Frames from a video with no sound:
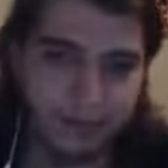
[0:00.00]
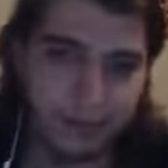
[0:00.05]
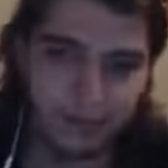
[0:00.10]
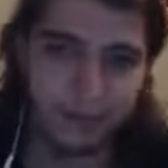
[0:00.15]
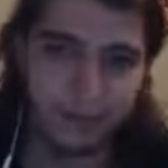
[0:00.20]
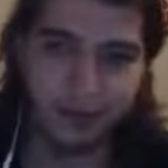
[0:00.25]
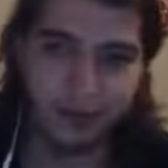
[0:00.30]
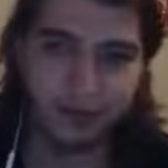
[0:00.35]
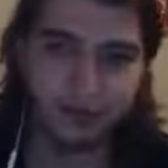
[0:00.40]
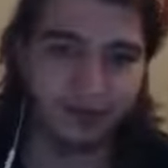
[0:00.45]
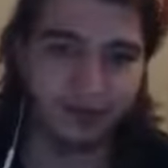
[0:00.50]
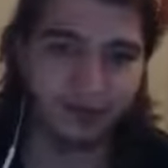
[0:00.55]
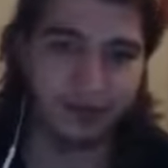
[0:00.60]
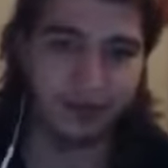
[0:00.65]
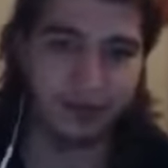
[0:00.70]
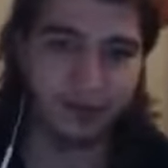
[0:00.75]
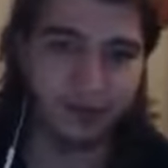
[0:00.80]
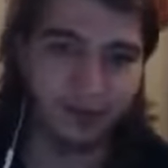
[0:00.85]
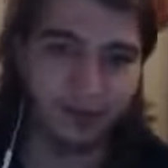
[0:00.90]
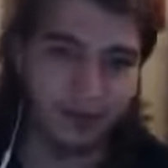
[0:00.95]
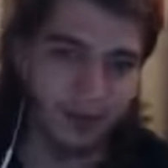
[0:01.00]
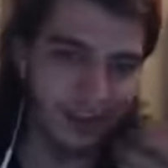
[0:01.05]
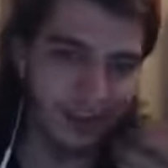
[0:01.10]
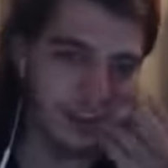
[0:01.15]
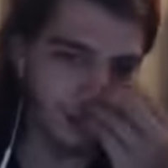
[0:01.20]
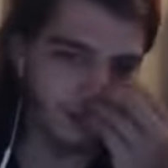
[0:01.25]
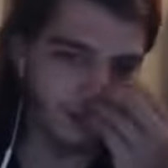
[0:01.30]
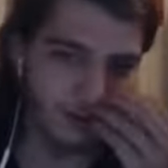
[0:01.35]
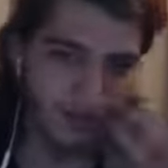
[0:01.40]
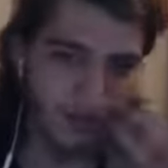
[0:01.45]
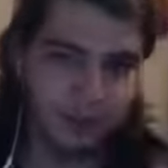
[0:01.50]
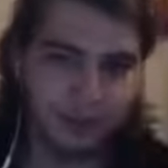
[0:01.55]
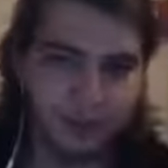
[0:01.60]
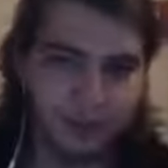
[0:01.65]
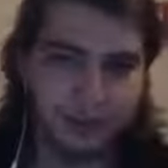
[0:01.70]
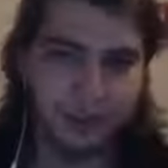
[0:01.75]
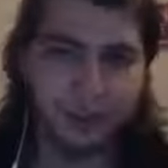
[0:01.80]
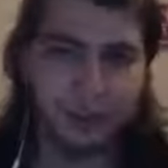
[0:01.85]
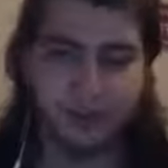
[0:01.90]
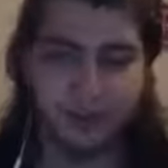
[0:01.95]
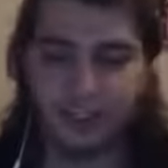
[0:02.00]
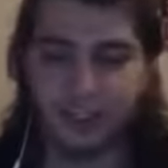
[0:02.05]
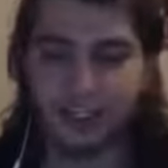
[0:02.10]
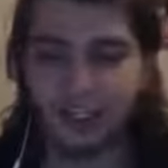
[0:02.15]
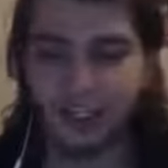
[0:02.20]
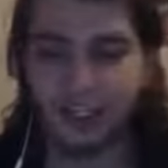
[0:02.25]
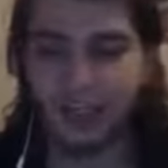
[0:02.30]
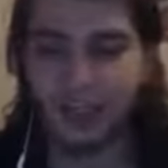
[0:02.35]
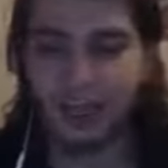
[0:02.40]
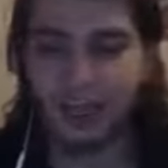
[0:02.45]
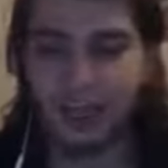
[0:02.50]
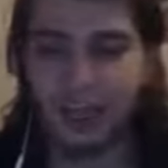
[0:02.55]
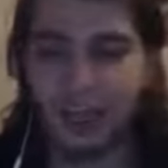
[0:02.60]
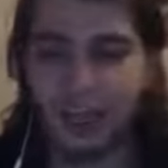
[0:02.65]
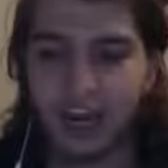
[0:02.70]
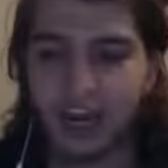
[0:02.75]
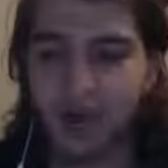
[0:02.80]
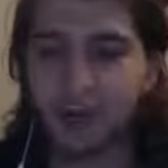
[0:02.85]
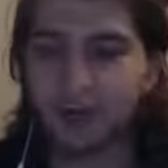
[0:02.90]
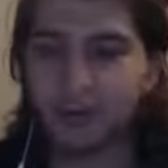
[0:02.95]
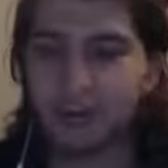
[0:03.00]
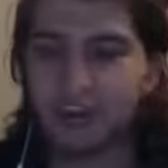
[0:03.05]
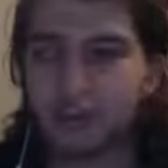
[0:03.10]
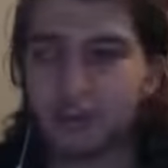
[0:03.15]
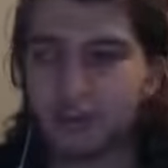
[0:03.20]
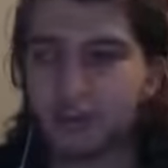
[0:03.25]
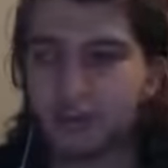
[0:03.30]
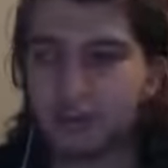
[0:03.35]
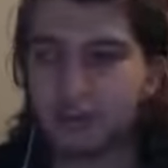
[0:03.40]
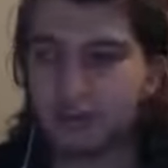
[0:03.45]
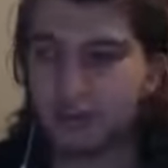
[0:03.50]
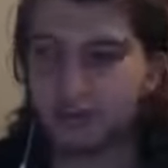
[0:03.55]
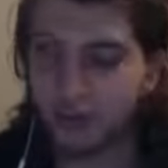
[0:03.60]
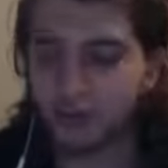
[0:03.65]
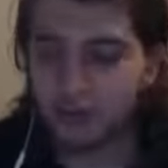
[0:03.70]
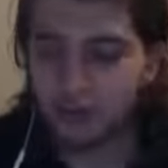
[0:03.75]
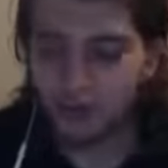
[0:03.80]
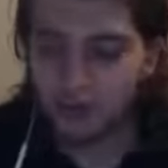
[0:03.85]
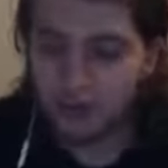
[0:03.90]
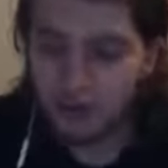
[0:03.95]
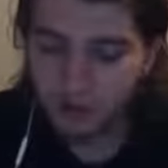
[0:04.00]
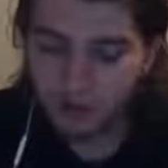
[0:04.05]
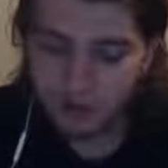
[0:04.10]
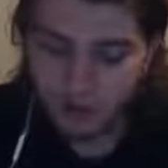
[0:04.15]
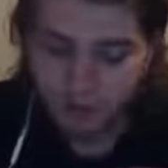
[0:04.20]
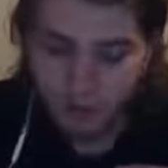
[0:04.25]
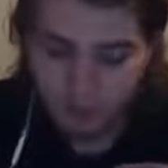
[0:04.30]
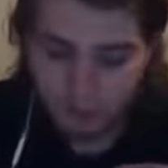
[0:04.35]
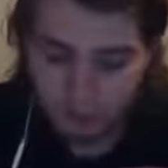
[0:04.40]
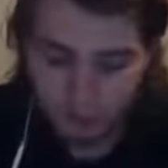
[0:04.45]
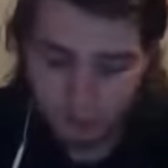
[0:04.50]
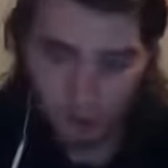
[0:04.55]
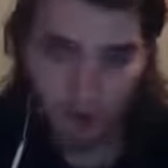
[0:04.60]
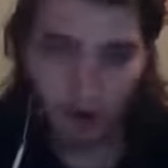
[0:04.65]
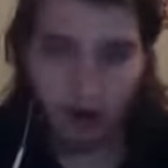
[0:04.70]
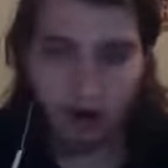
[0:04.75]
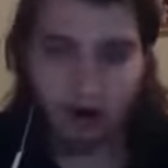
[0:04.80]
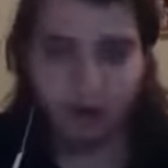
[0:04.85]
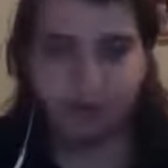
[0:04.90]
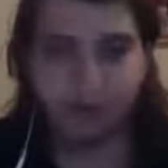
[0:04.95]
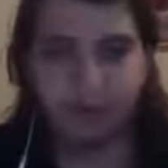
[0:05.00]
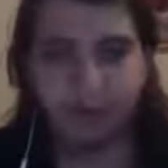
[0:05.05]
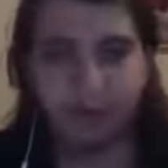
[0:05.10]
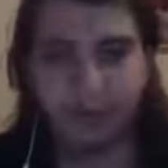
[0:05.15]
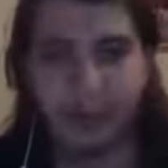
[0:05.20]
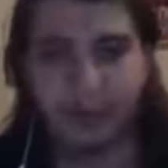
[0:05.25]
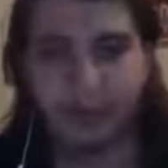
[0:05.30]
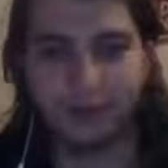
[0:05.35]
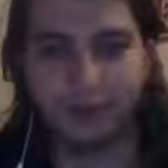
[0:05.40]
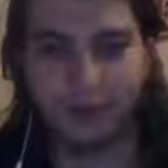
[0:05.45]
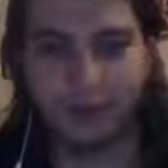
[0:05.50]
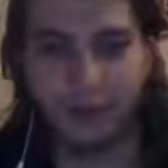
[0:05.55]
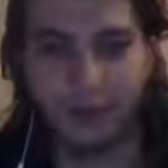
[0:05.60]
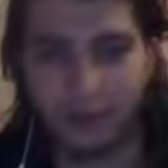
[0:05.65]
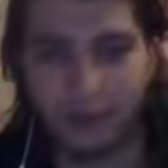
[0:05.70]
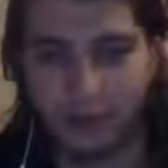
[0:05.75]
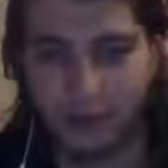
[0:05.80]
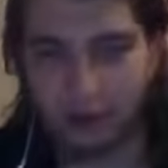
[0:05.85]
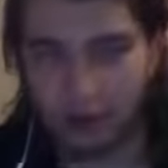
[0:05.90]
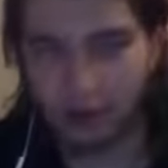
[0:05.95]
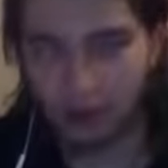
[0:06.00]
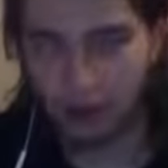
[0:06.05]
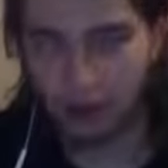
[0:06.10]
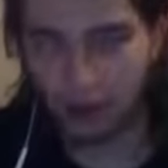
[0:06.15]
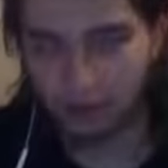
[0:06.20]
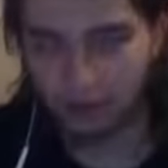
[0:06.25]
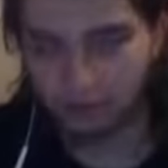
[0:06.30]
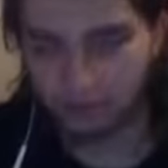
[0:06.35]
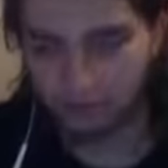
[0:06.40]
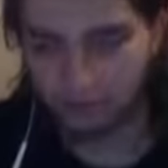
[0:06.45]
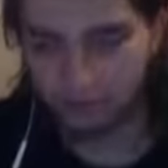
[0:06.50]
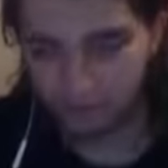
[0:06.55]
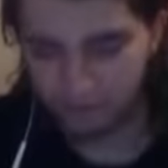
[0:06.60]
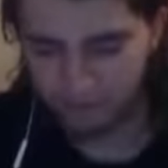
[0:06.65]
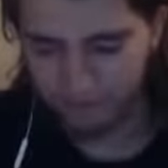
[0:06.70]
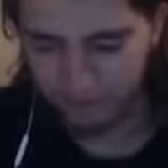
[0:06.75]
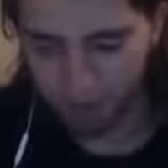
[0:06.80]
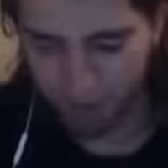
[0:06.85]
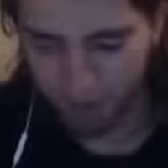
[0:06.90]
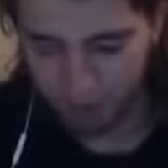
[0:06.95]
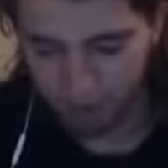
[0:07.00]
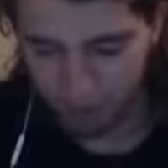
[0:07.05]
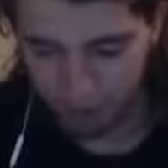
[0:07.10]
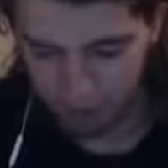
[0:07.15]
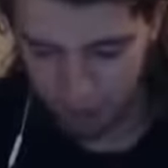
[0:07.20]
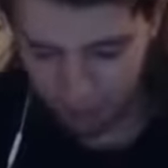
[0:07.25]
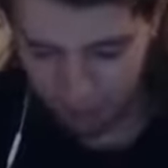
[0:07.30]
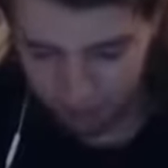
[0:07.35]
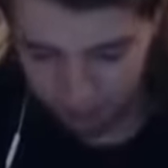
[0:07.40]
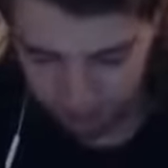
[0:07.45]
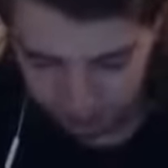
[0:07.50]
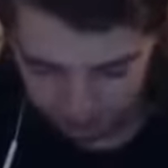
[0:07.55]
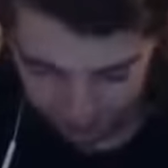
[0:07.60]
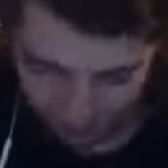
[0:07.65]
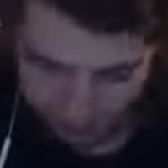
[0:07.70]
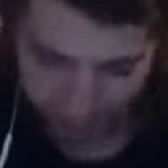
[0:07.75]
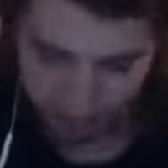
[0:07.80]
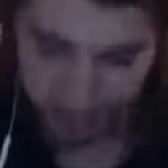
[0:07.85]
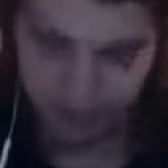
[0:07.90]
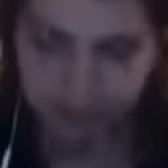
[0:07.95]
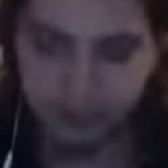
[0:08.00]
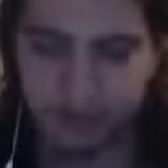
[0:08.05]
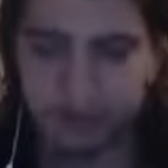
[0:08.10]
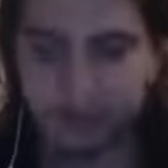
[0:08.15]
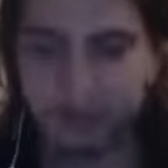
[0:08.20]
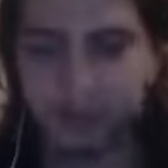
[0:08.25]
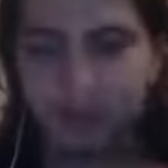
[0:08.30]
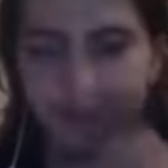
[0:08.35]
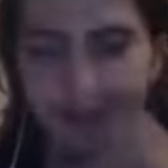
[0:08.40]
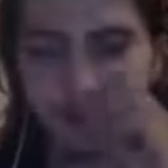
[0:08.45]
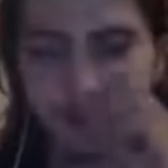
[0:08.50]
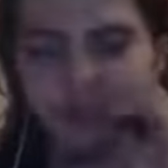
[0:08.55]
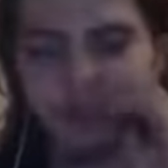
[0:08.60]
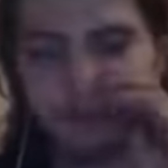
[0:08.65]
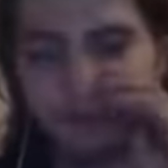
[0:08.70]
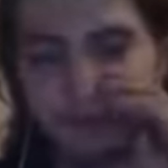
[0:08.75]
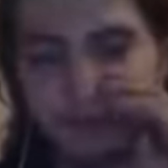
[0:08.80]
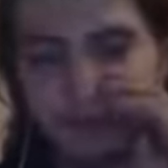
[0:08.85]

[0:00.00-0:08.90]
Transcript: McDonald's in, and that's going to give me some energy. And all it does is just put a nuclear bomb in me, and I'm like, oh, fuck, why did I do that? Just fall right asleep.